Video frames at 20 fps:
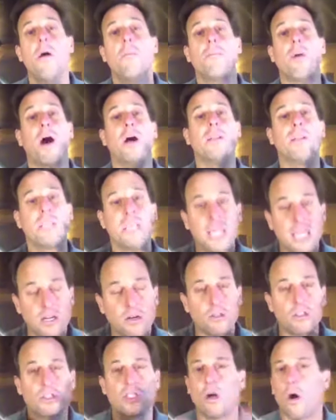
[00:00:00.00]
But
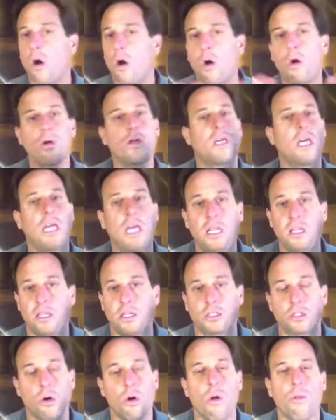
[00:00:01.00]
here's the whole key to
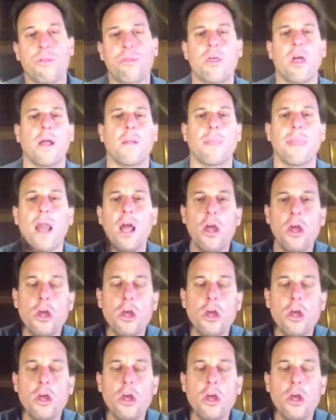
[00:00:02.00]
this whole thing.